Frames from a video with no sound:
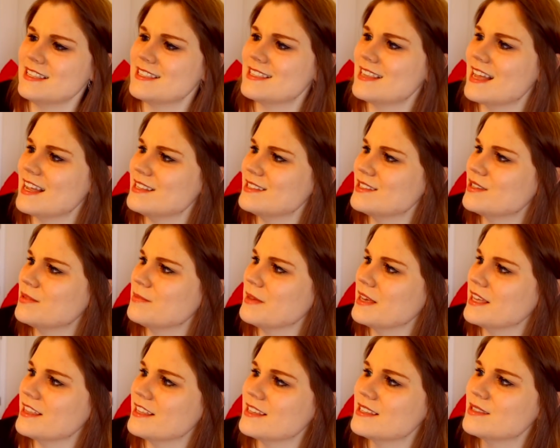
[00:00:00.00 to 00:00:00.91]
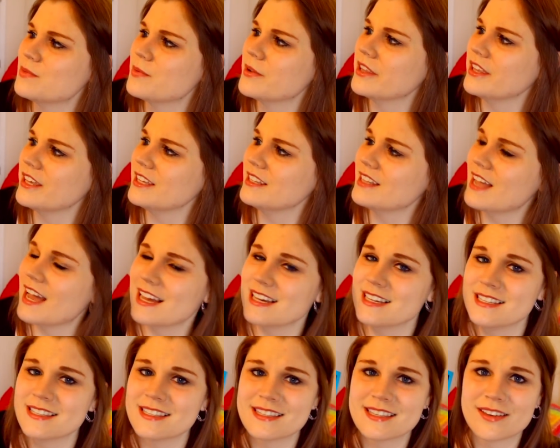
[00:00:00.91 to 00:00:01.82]
sent me this really
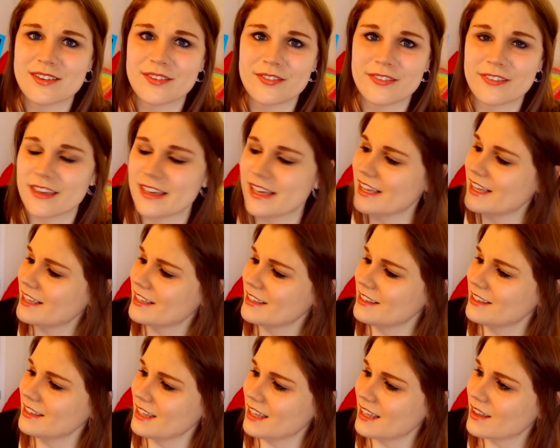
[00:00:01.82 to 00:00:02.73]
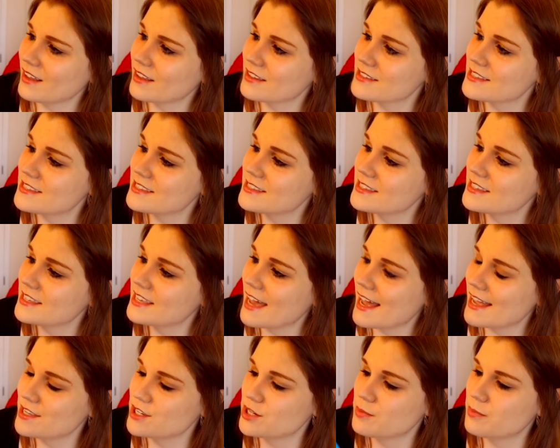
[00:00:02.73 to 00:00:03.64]
nice Sylvine
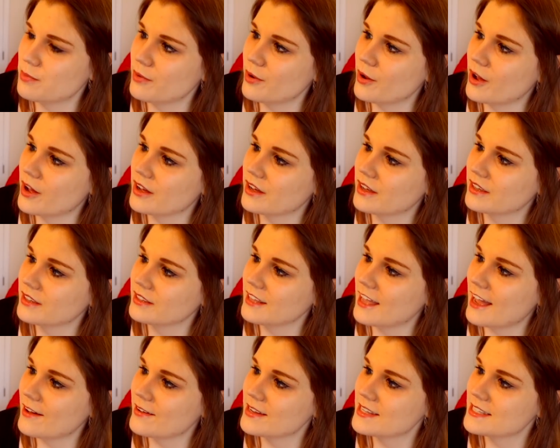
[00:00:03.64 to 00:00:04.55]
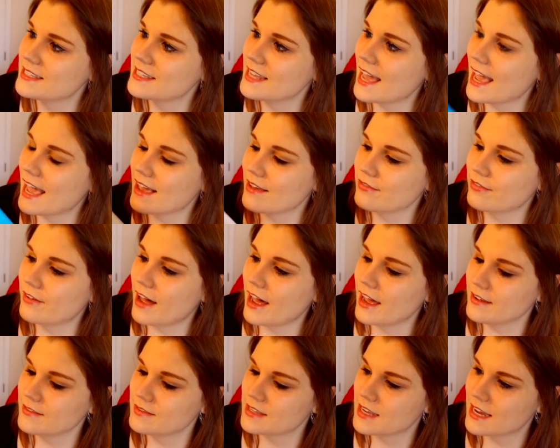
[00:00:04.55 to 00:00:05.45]
sketchbook. Now it's A
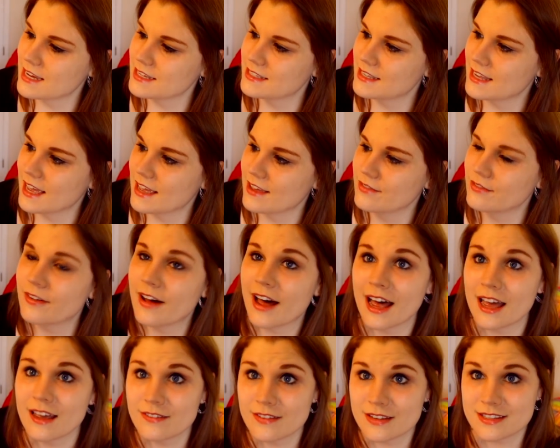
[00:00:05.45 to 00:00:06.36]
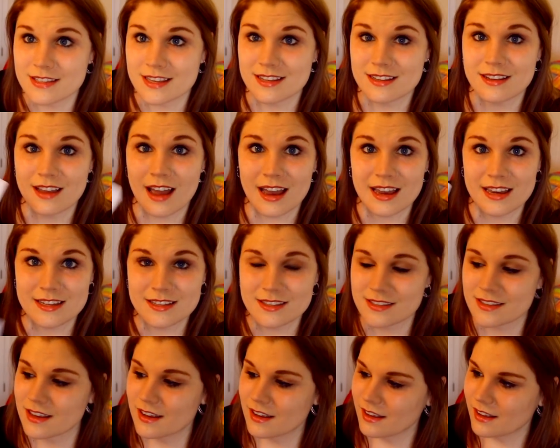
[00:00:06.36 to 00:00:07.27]
five, size A five. That's a
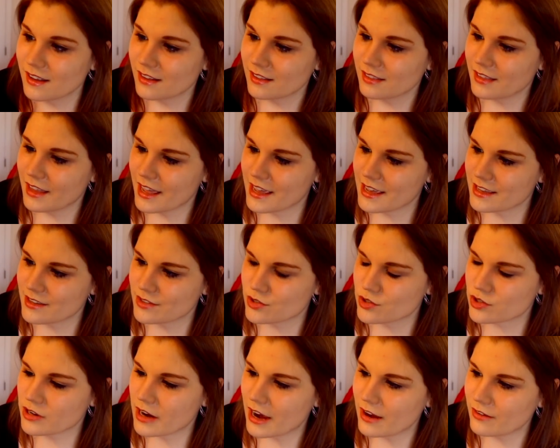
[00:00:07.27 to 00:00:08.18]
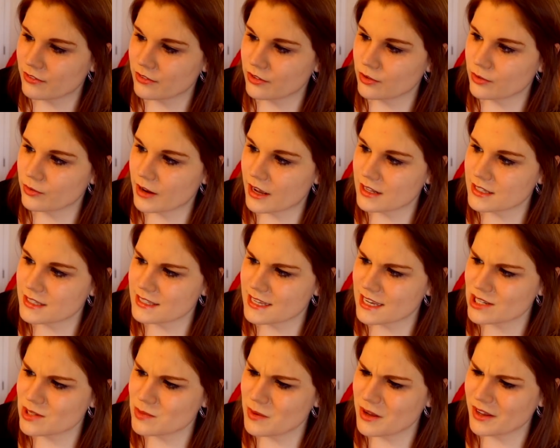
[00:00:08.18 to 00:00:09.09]
nice like travel around
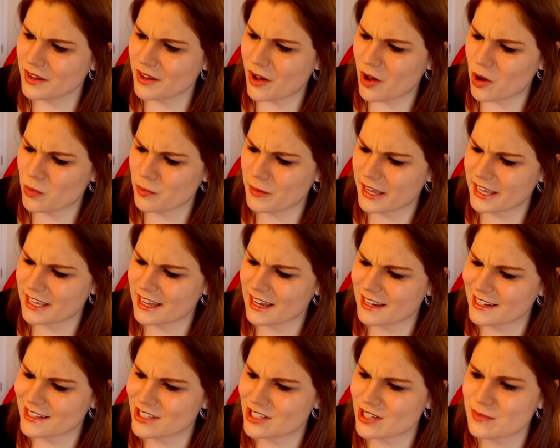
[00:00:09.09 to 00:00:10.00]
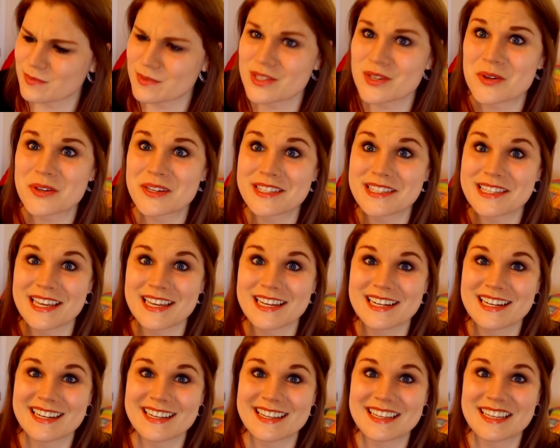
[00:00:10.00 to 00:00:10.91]
sketchbook. Oh my gosh, I'm so
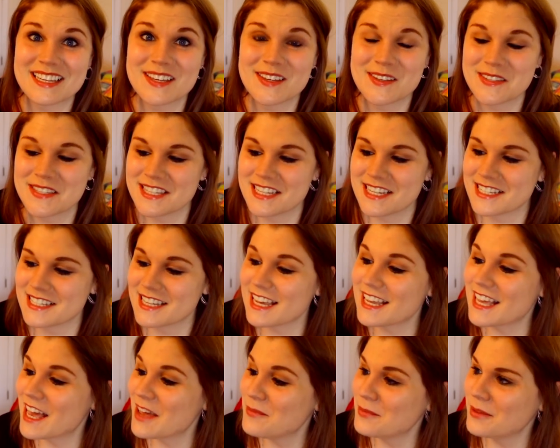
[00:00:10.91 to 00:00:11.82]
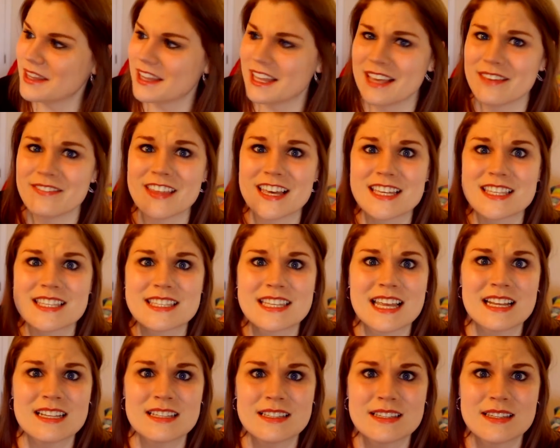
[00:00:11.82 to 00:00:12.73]
excited to use this. I can't believe they
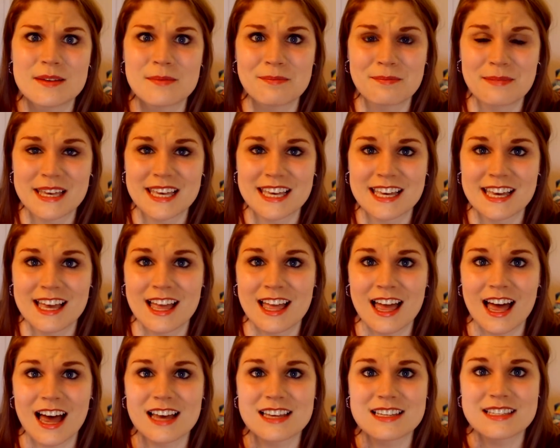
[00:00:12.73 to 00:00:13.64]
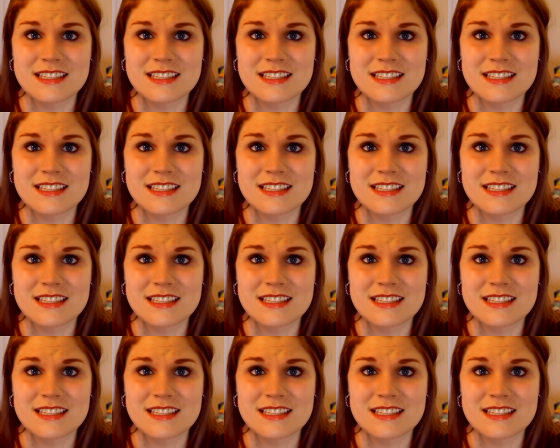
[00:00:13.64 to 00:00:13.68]
sent me a